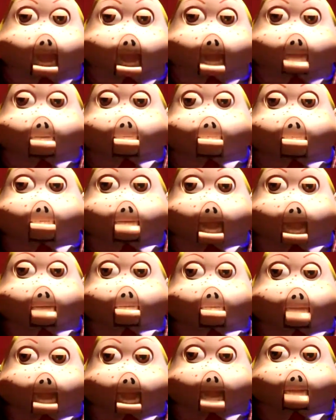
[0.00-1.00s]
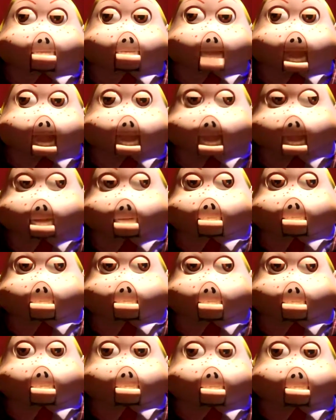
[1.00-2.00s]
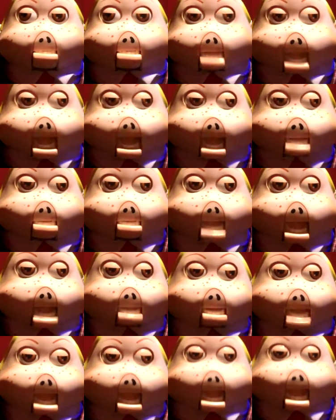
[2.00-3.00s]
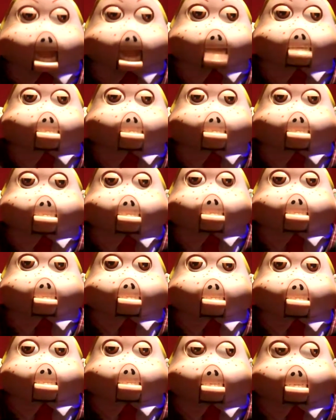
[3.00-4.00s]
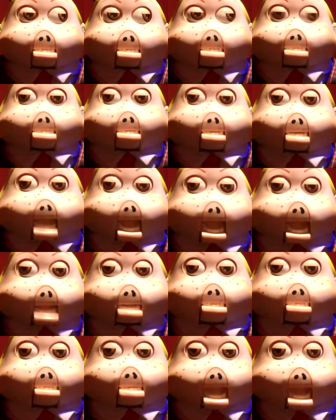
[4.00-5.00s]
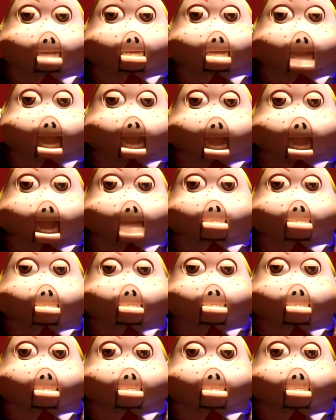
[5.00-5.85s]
Uh, okay, okay, Mr. Zero. Um, is that it?